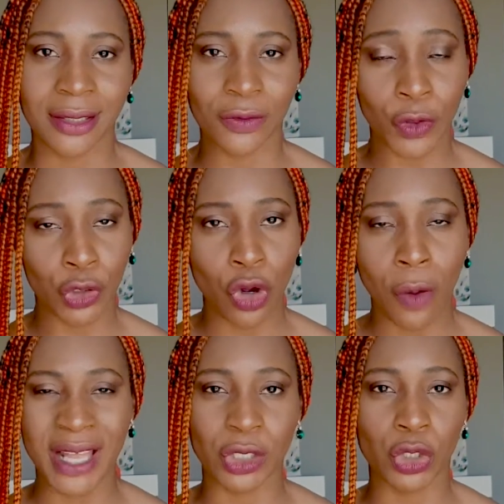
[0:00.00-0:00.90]
when you
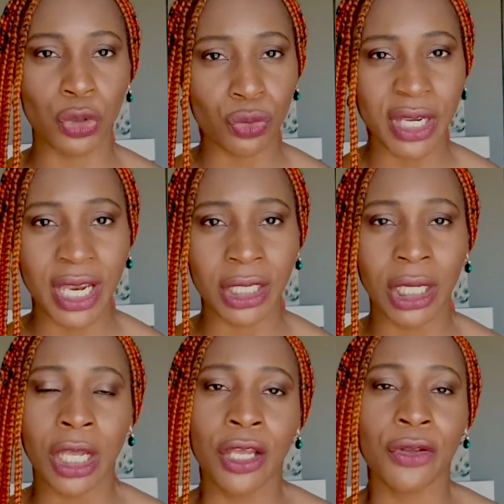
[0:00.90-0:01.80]
come as a
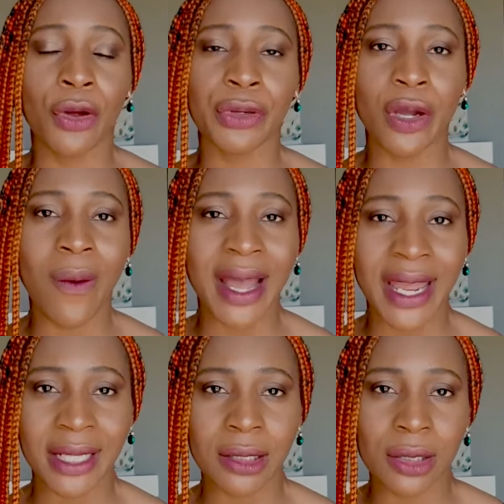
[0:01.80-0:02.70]
student you're
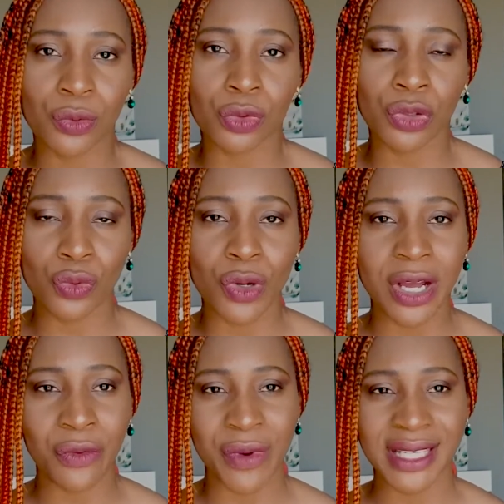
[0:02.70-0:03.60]
required to do
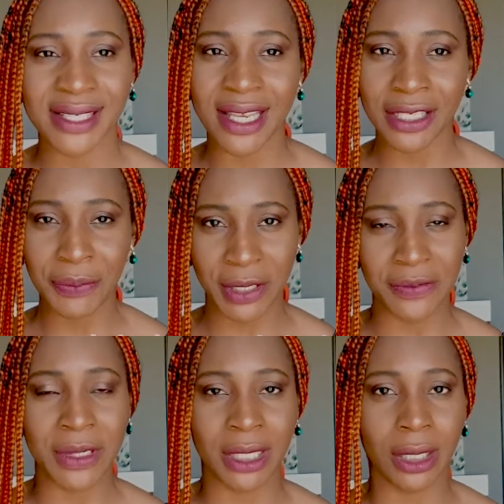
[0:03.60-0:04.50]
a resident
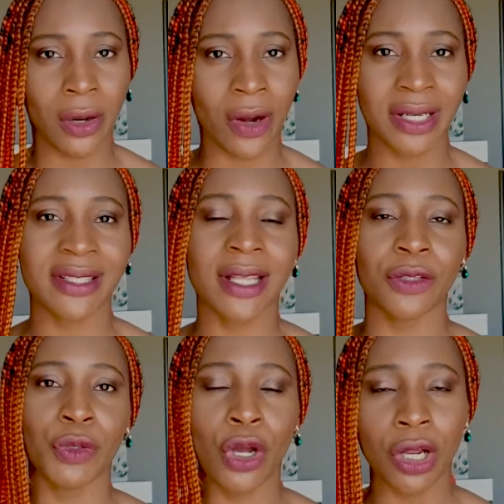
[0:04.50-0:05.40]
permit you
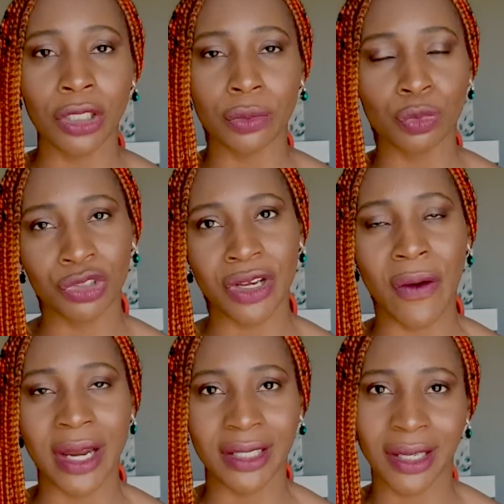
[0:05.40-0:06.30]
understand we call it
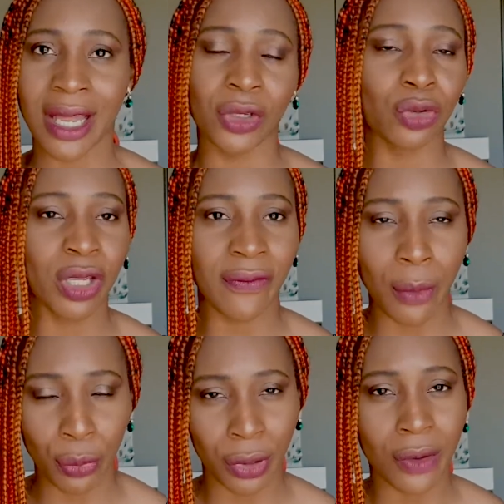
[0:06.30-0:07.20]
mujarab here i don't know if
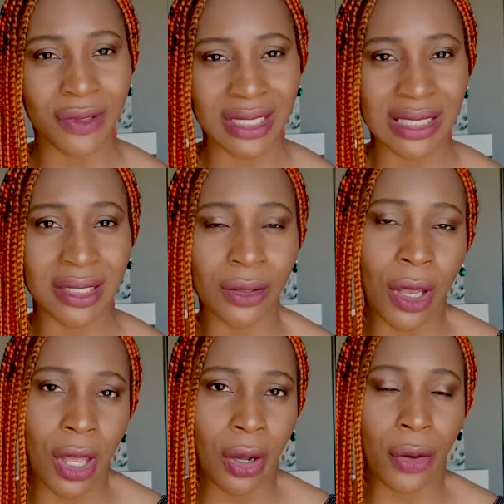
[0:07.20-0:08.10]
i'm pronouncing it
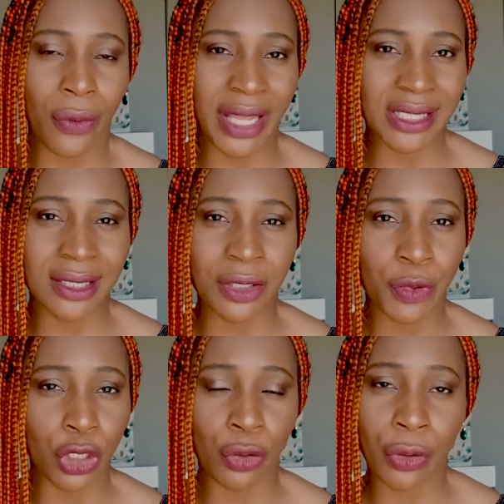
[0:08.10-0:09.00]
correctly
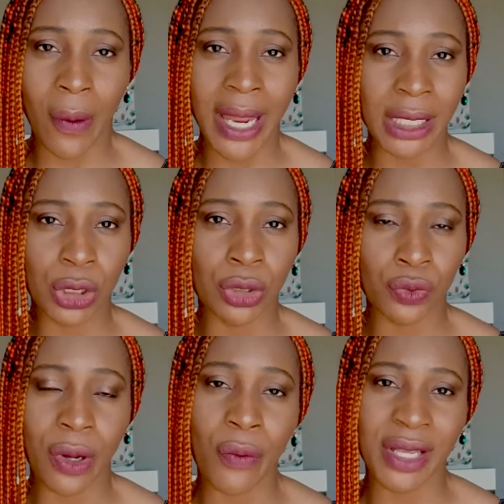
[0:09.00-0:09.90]
but you're required to
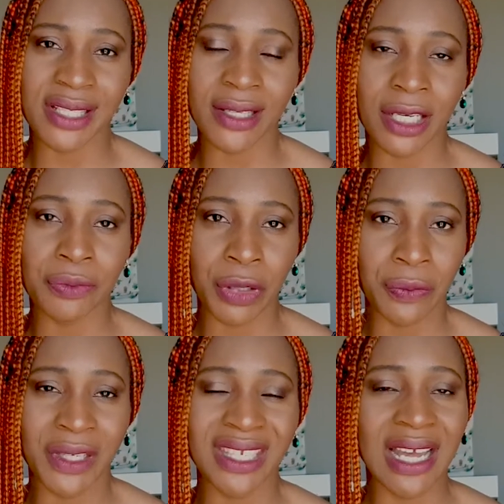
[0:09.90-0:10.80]
do a resident
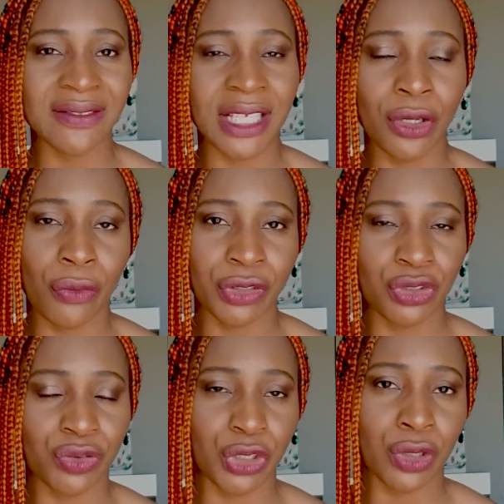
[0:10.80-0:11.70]
permit after your
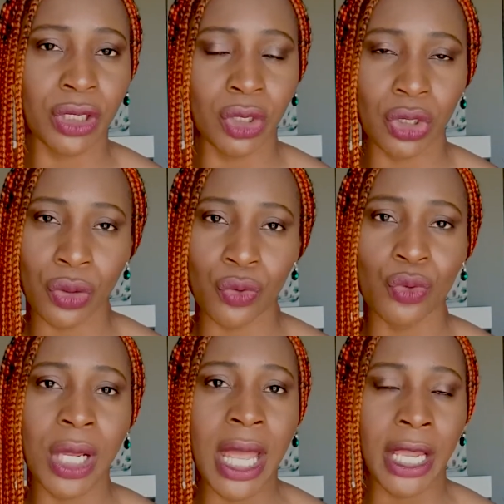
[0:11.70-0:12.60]
registration in
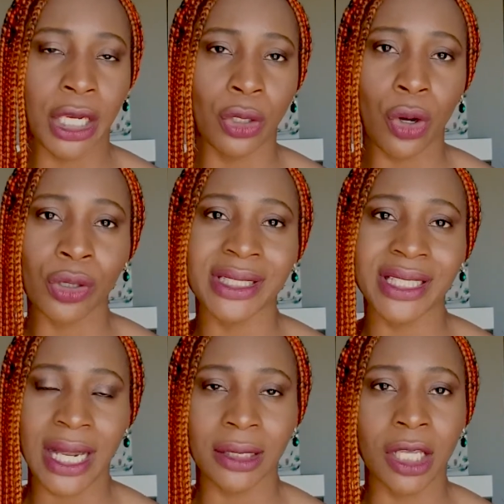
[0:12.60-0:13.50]
school and all of
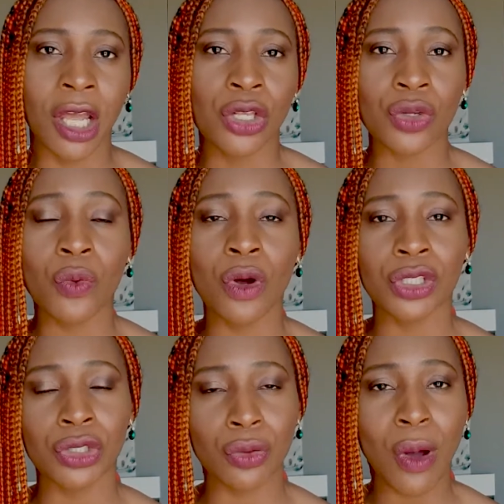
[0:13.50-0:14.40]
that so
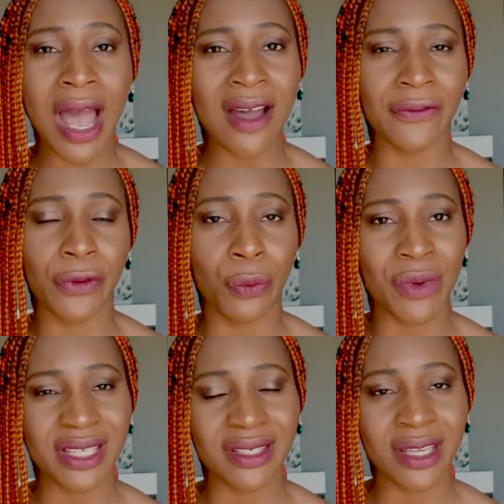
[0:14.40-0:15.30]
once you have your
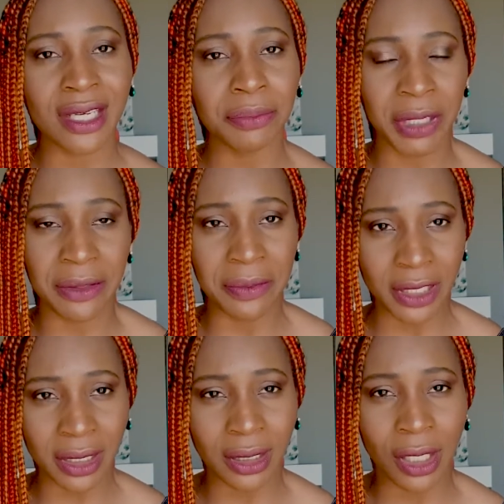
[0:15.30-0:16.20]
resident
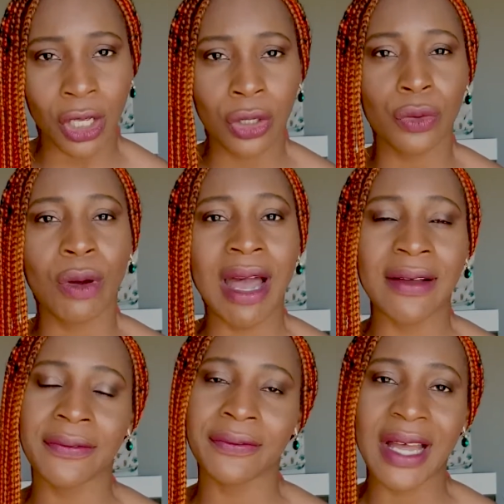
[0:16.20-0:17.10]
permit you
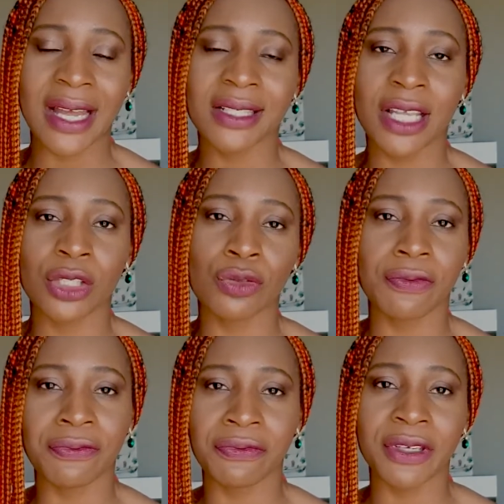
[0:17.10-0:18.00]
have access to
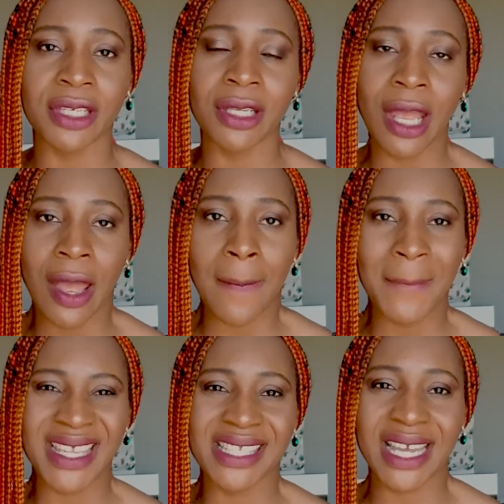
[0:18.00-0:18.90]
free
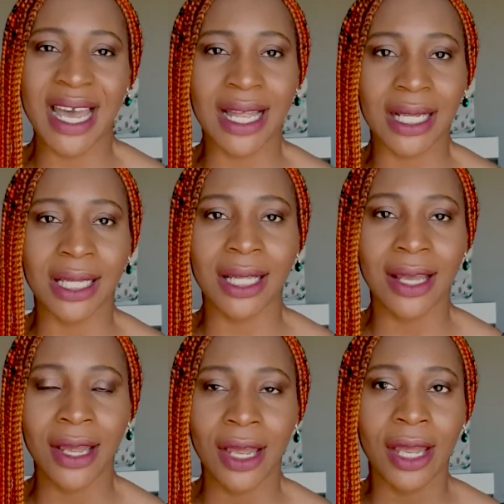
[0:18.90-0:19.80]
medical
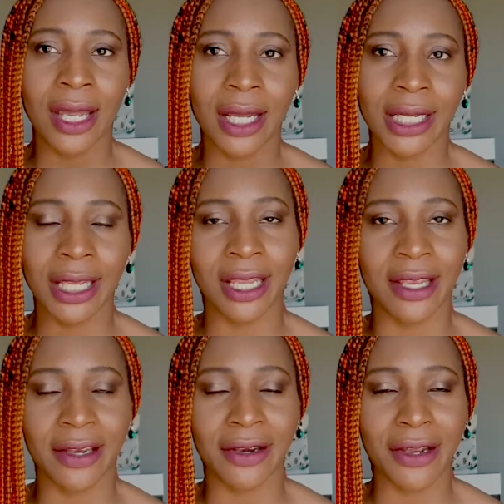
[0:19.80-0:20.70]

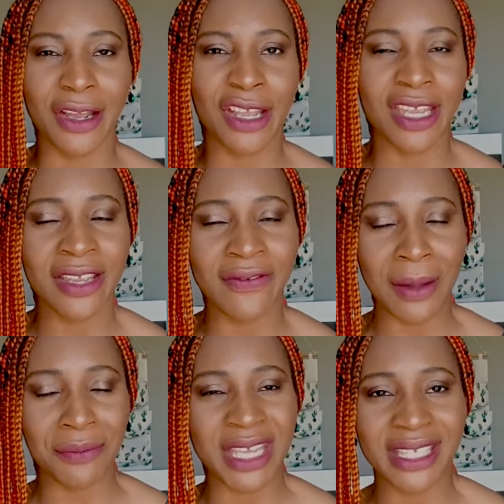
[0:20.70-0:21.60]
care if
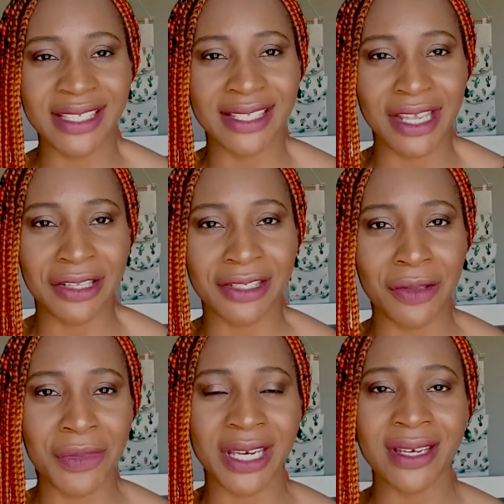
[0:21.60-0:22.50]
i'm making sense
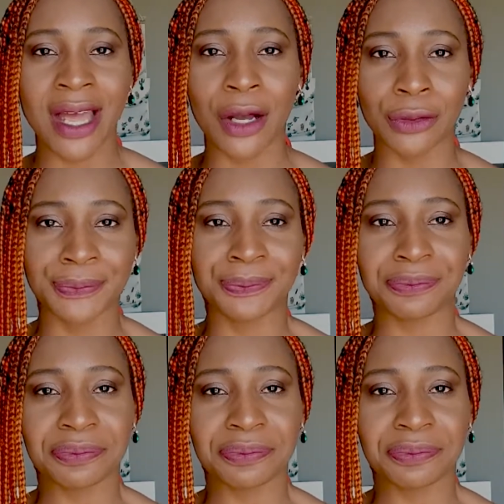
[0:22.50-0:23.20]
but now